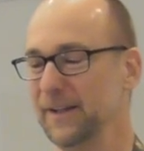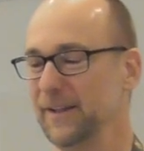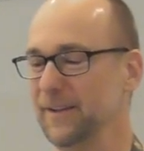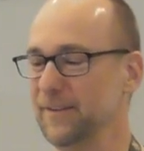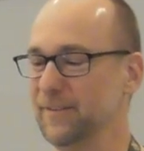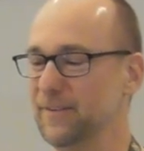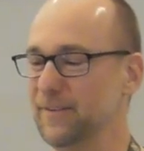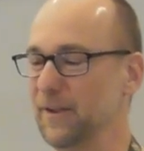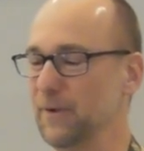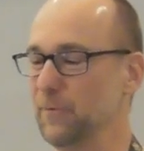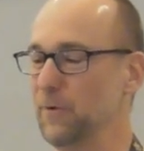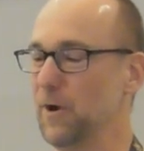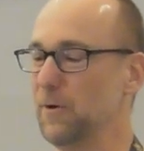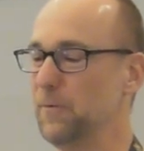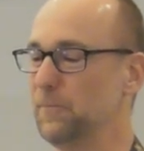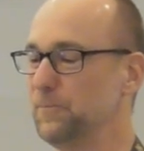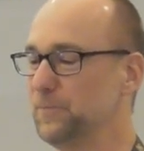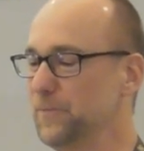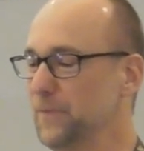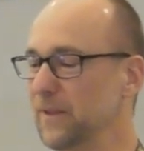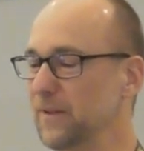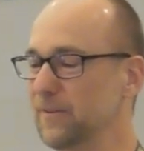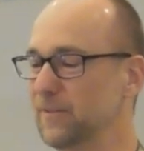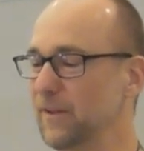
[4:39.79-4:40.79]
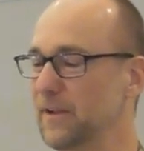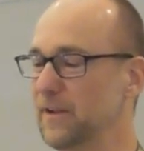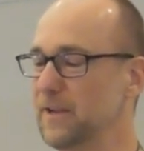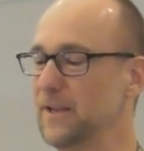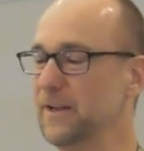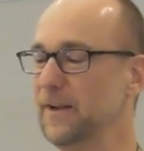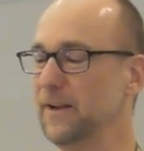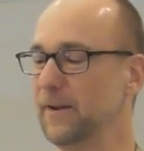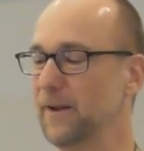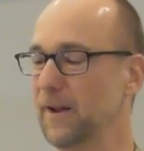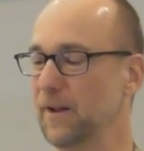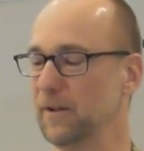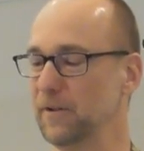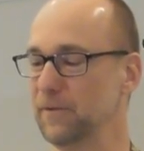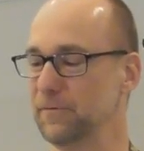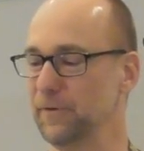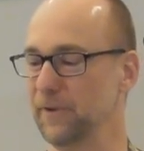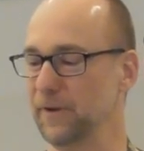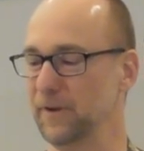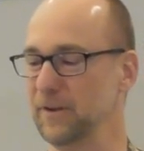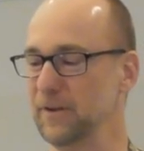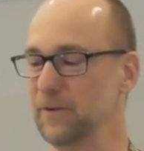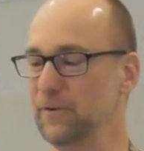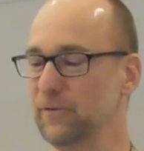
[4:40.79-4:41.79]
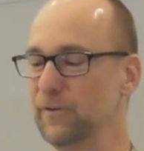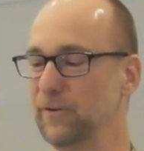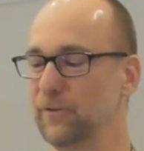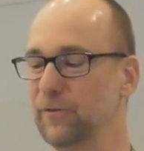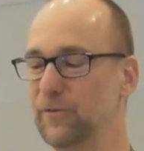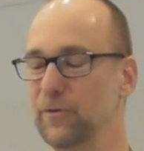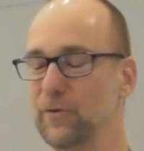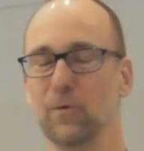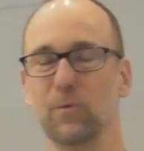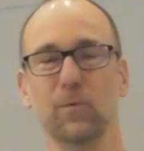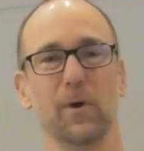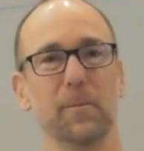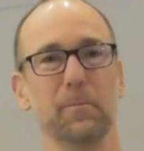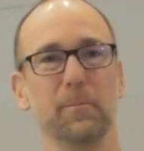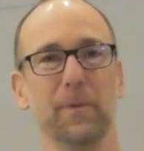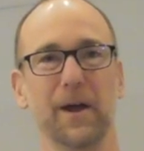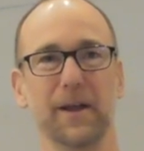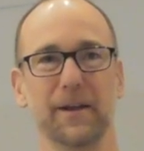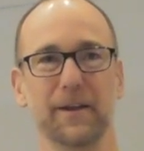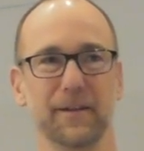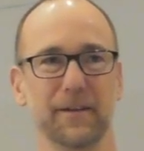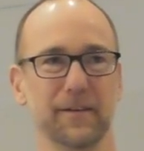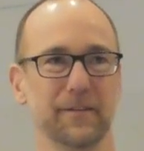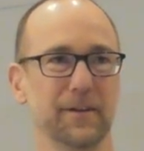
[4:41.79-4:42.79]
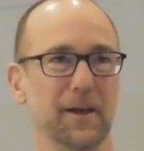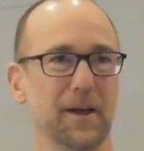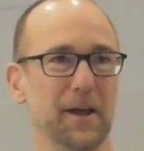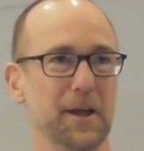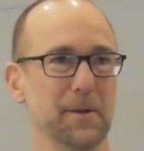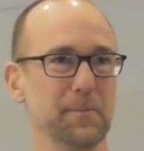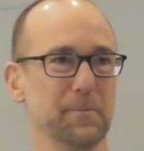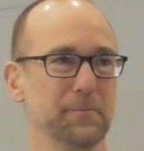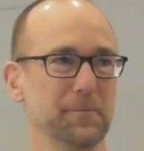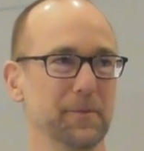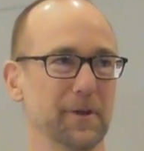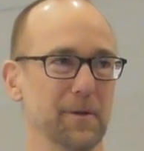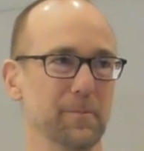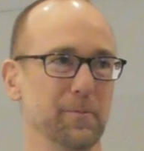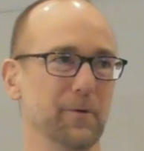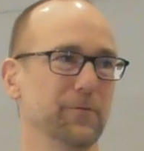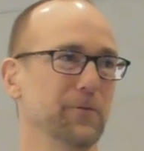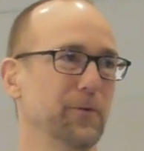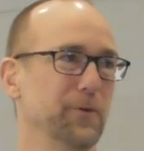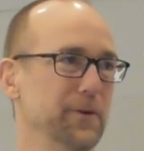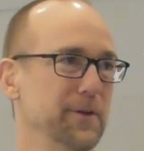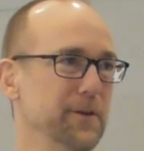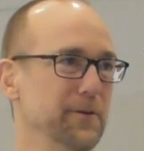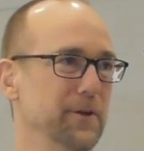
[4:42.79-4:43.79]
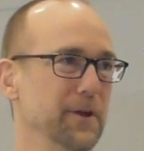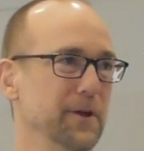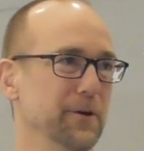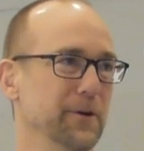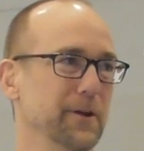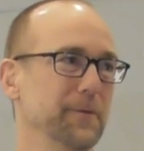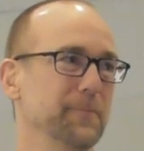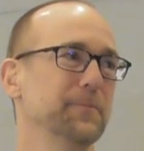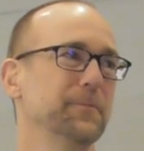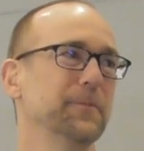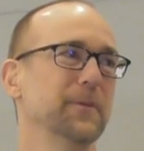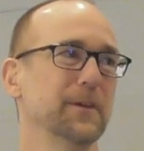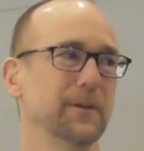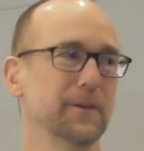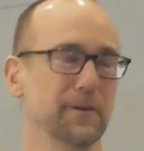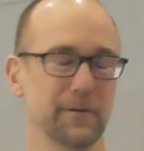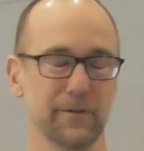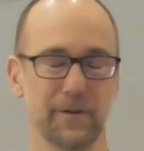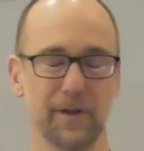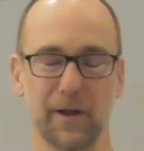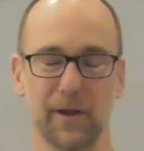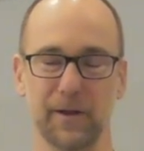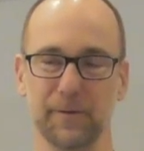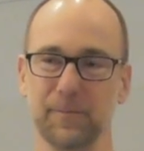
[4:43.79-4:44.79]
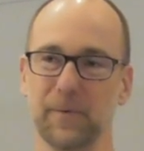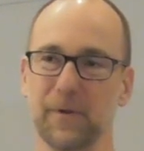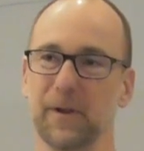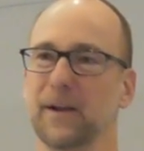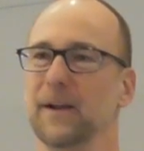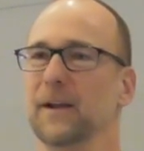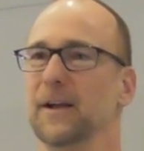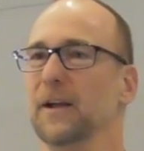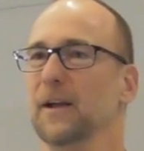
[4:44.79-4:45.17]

He'd say, "Well, it's like eating an elephant. You just do it one bite at a time, and before you know it, you're done."